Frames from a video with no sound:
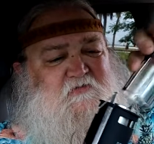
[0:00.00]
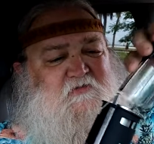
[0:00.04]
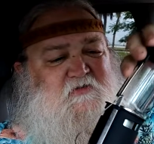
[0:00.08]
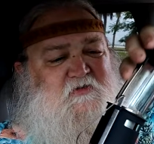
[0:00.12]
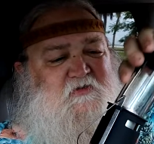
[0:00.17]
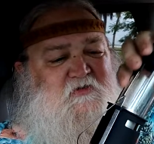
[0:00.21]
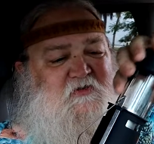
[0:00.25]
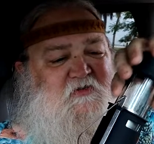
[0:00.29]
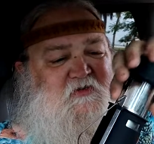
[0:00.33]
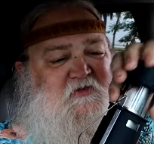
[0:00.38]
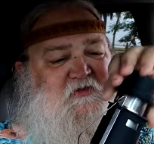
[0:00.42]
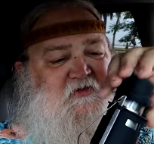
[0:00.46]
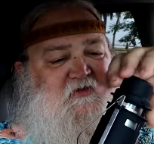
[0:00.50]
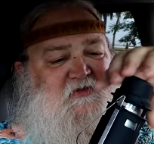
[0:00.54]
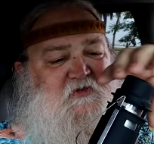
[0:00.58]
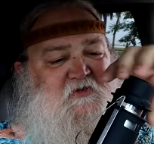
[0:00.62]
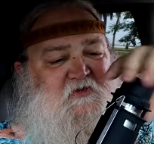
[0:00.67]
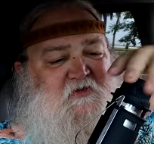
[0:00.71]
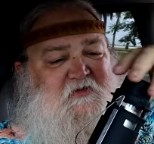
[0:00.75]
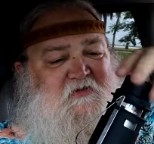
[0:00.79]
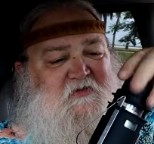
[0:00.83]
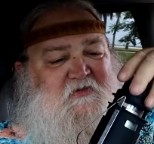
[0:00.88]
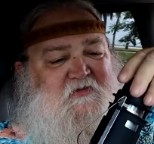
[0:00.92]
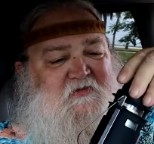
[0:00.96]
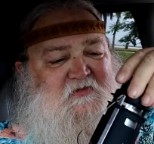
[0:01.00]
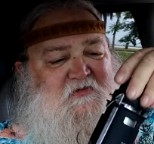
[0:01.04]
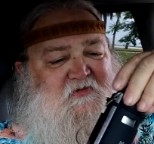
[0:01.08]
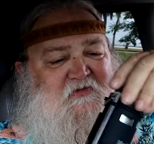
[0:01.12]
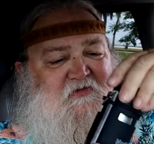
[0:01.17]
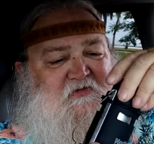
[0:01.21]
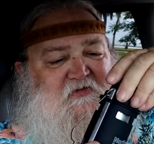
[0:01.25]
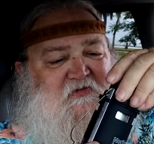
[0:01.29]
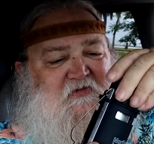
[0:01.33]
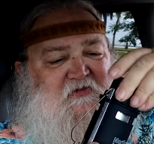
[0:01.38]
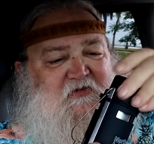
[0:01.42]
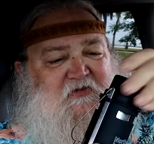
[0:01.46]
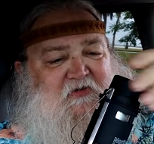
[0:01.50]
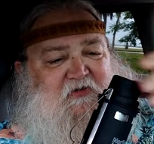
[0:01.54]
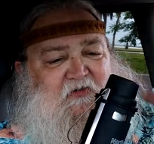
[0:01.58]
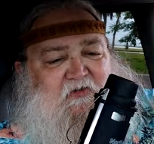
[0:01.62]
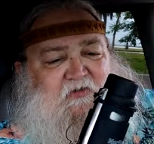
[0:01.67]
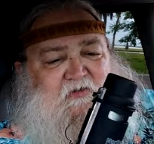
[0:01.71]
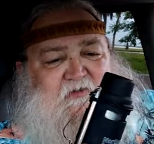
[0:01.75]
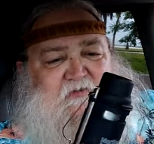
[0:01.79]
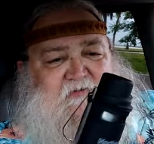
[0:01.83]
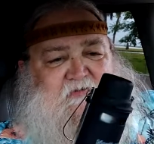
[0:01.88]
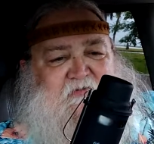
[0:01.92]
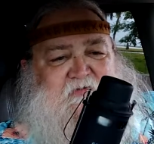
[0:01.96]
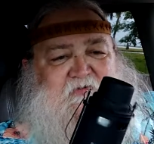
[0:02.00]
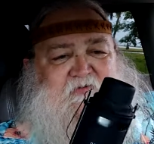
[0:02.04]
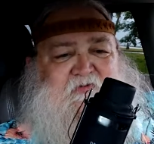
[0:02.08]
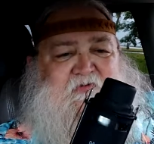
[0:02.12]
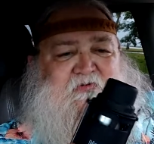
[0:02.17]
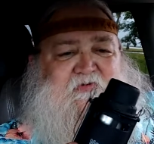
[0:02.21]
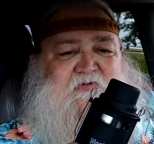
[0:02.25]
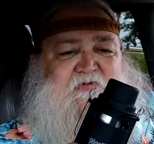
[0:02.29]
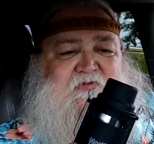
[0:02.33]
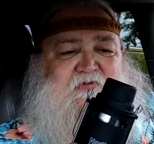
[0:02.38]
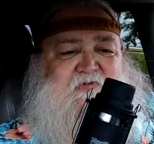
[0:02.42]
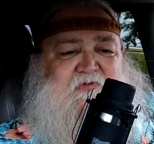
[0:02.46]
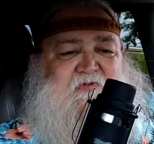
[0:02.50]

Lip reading: (silence)